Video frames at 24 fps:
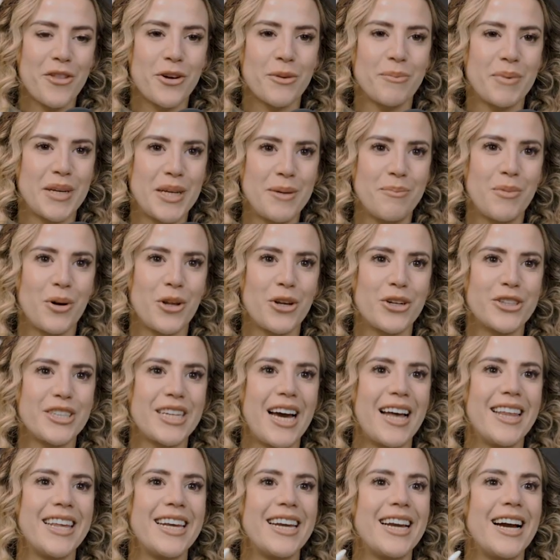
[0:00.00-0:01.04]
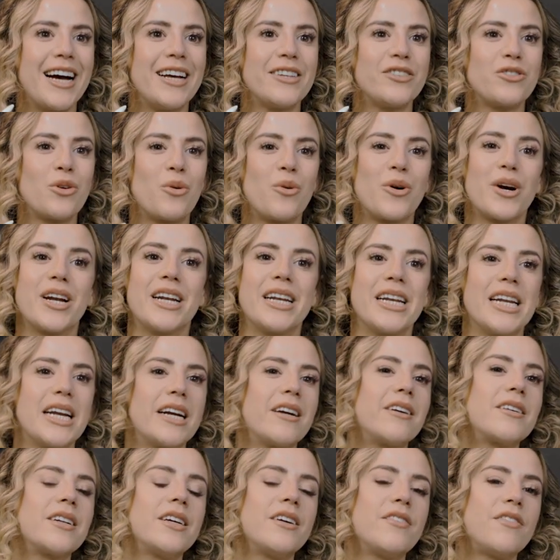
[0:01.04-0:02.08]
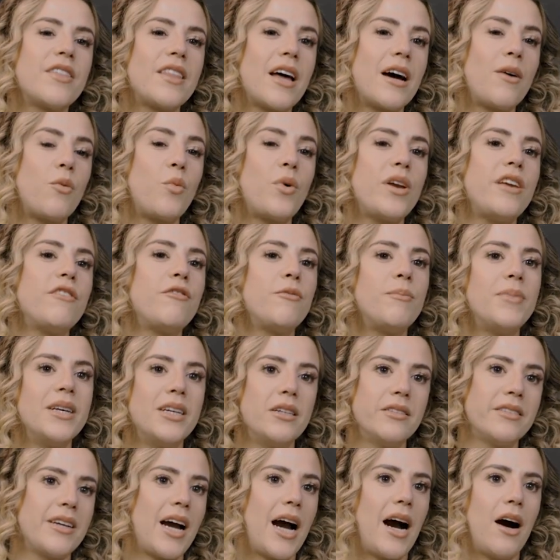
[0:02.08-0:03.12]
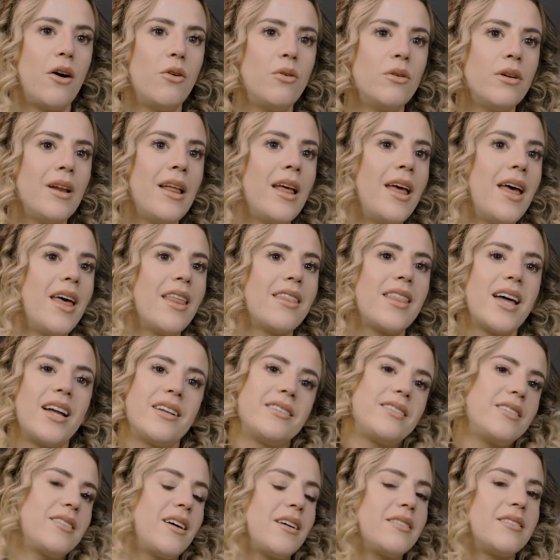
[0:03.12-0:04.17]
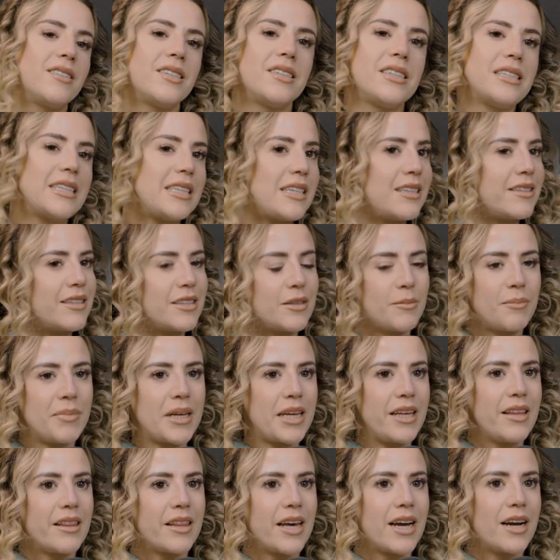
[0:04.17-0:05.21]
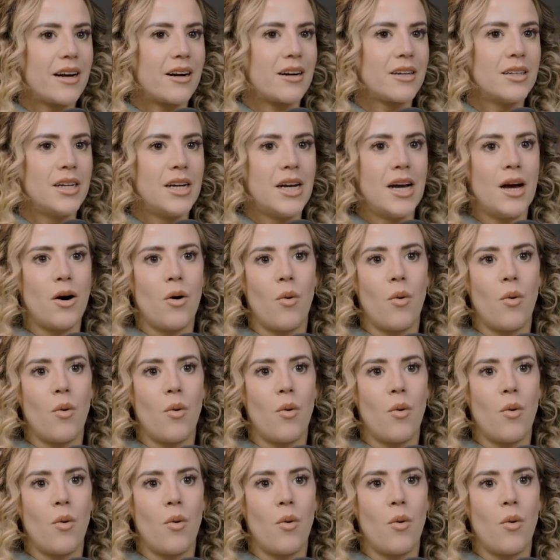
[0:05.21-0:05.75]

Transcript: other people are telling us, or a narrative that we've built out that doesn't need to be there.